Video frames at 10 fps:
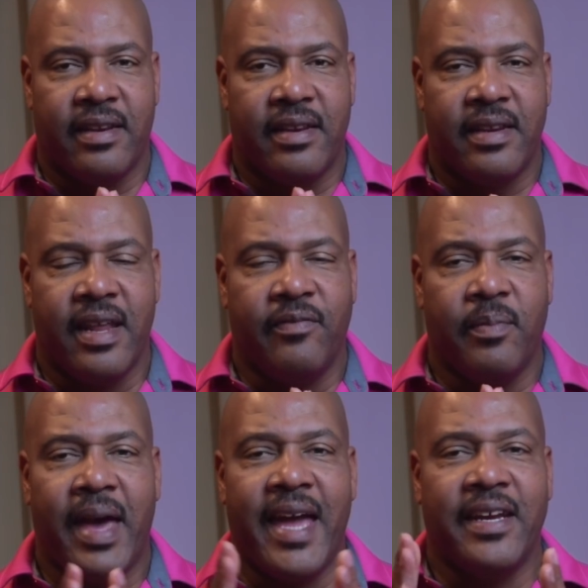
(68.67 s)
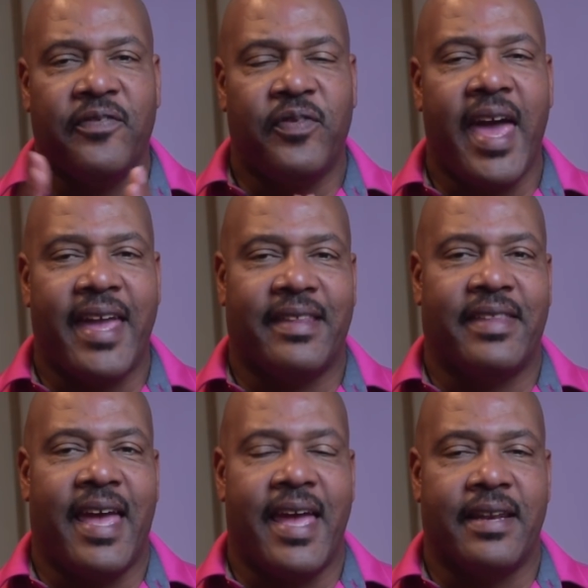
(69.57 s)
never mind the fact
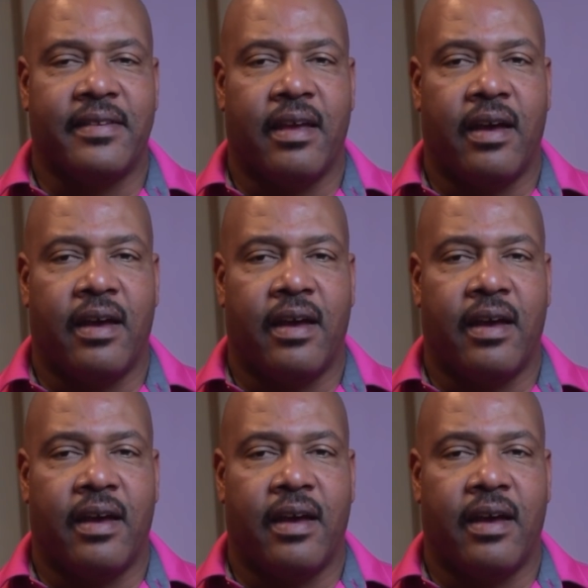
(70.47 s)
that